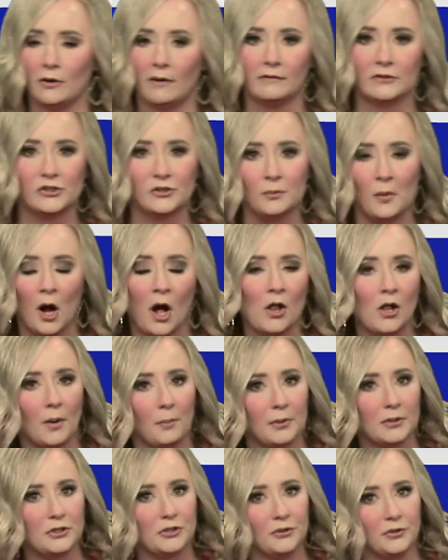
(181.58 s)
have a small
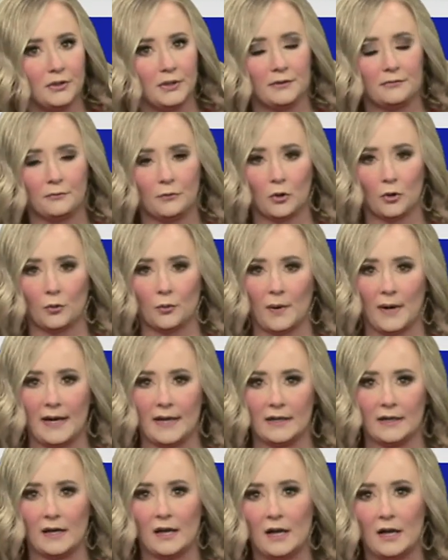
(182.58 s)
opportunity for
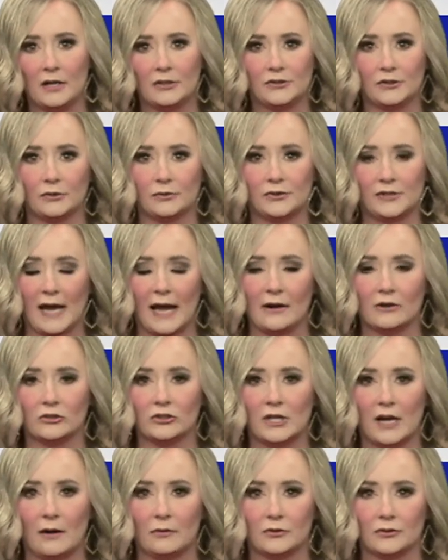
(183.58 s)
rain, so scattered
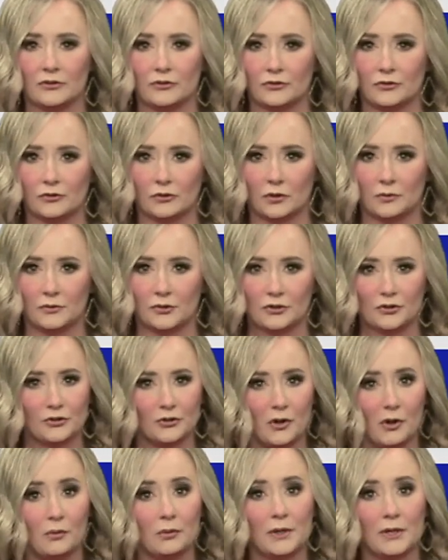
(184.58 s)
showers and storms are
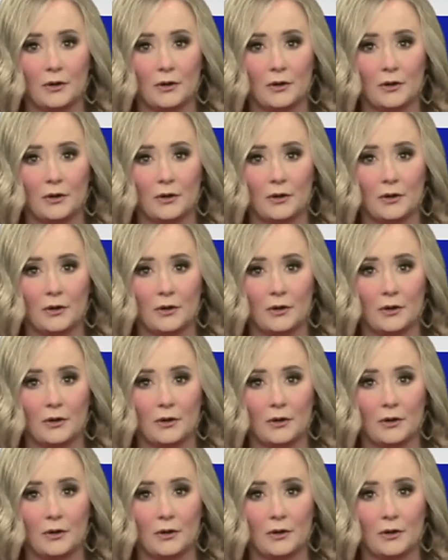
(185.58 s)
slowly